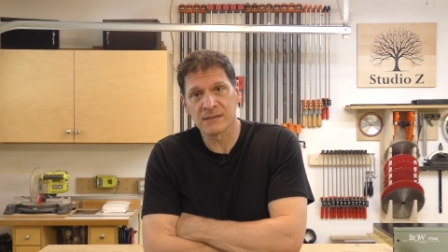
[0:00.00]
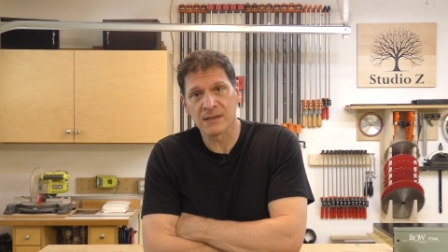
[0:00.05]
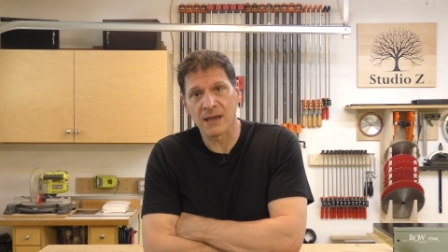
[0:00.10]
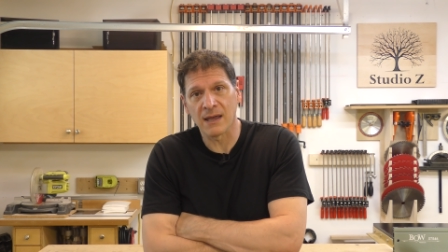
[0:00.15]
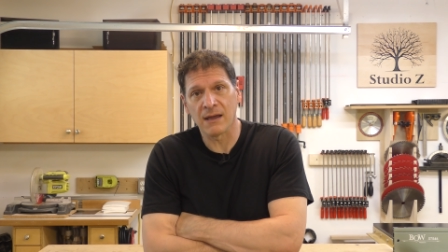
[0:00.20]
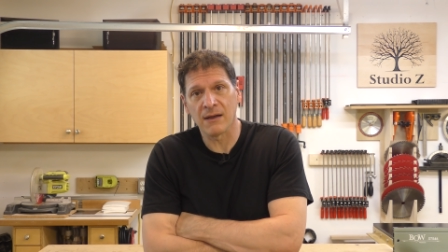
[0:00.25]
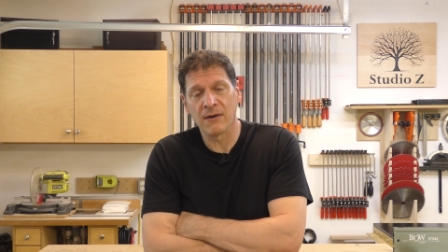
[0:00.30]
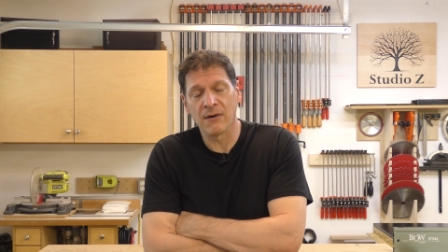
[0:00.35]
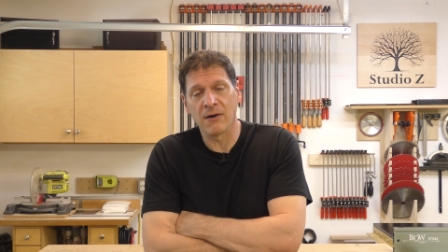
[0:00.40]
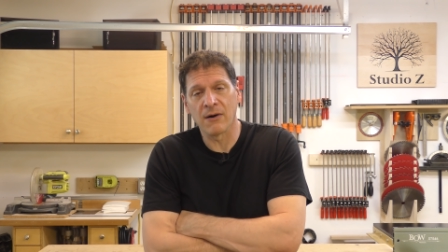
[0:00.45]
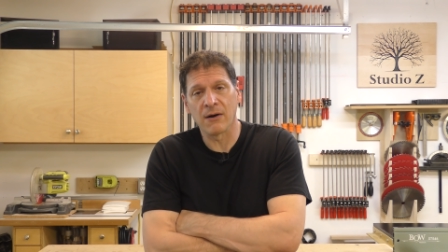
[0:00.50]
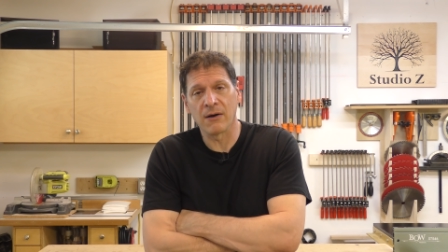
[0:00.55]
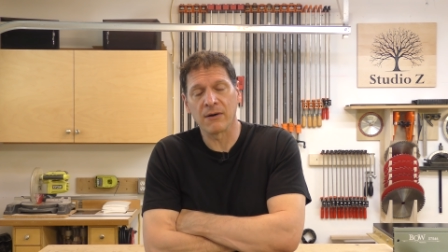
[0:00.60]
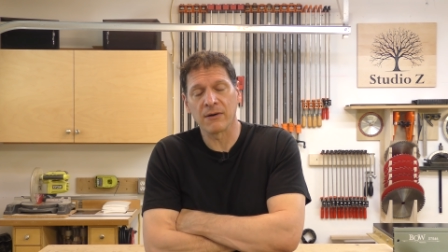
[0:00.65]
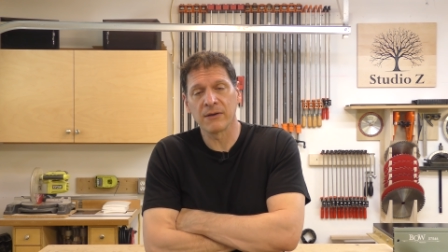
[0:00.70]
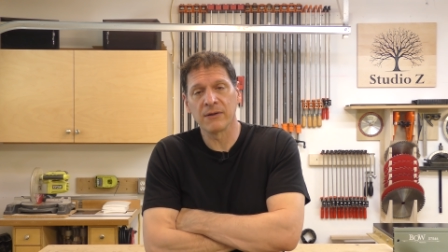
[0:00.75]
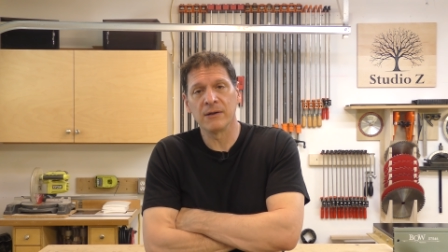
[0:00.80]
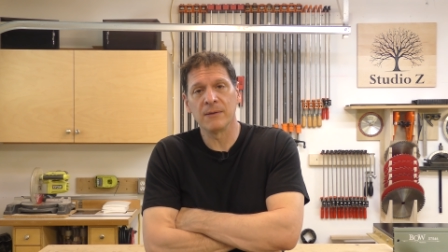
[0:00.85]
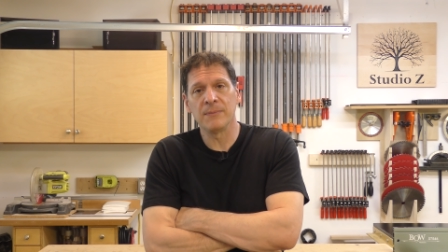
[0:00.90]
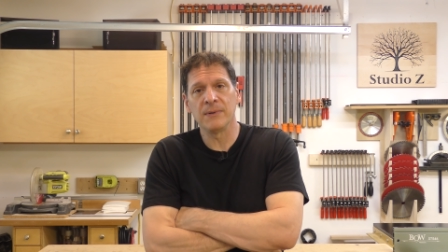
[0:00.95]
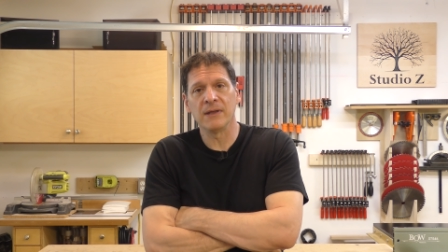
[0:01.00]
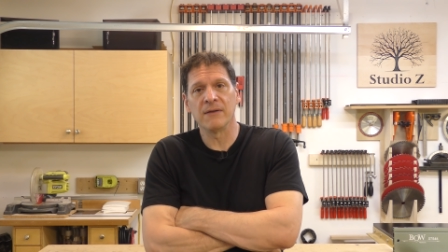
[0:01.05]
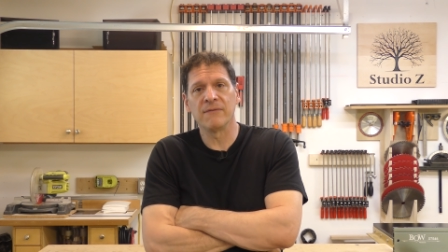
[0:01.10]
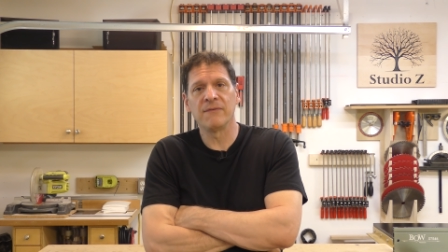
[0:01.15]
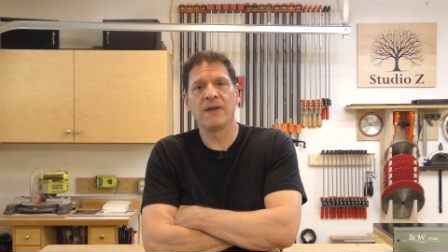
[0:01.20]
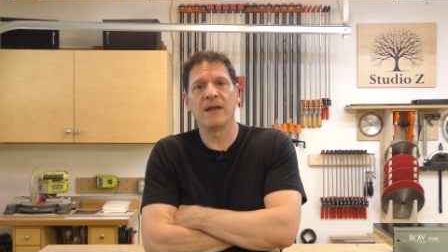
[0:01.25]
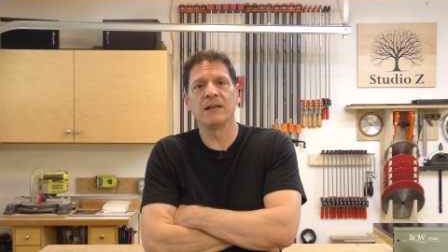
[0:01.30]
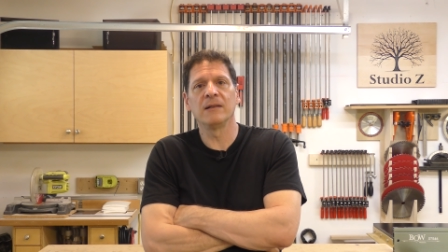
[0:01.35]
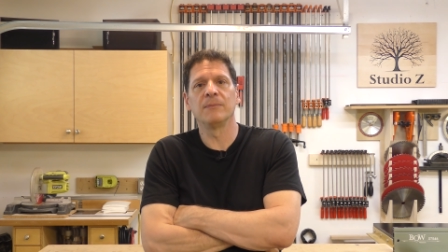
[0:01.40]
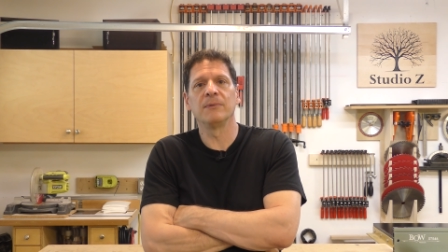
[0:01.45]
that are going to be
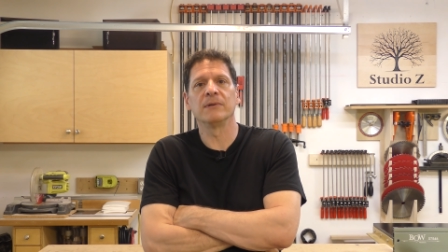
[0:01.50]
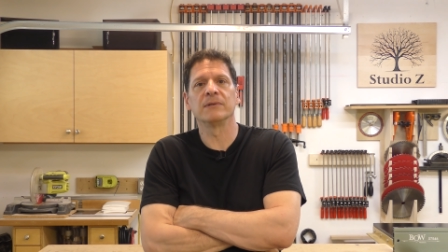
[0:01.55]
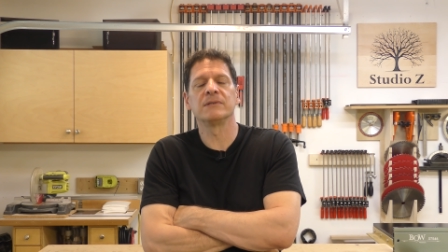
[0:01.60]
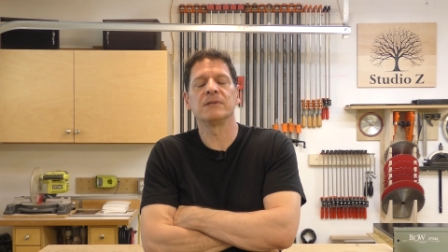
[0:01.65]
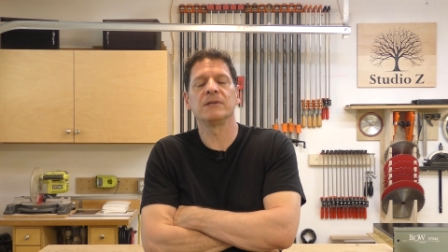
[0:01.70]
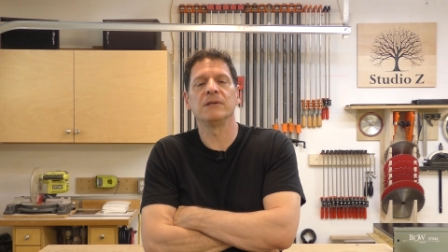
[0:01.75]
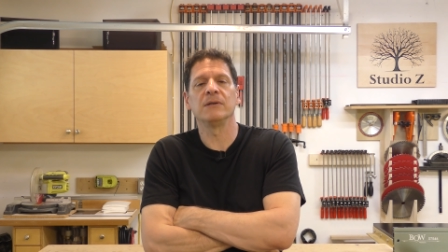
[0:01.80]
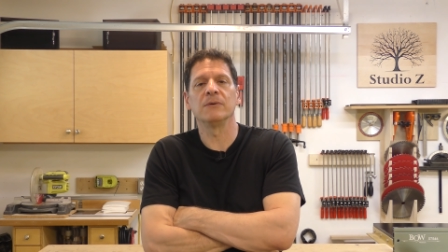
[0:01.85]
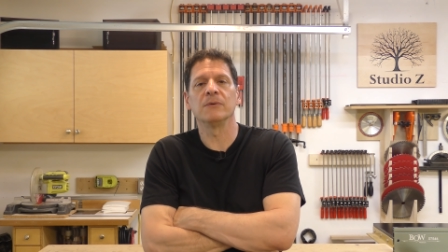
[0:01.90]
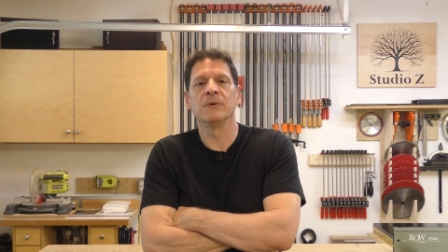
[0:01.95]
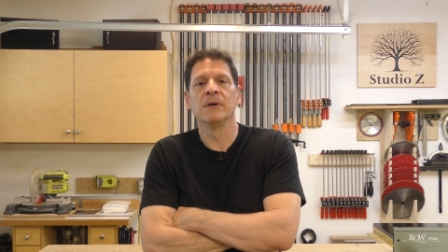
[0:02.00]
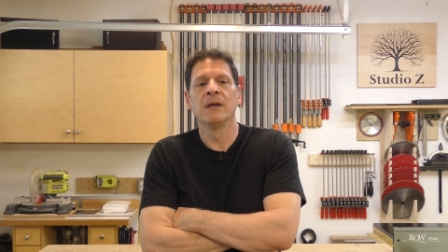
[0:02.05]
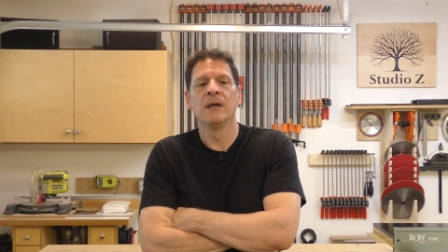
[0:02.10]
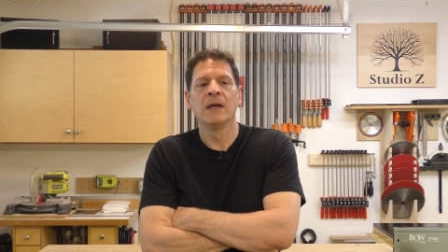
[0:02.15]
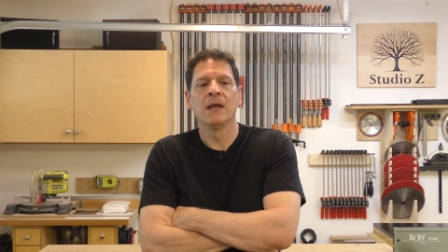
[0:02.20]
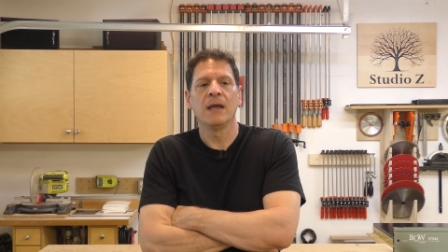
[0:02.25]
available to you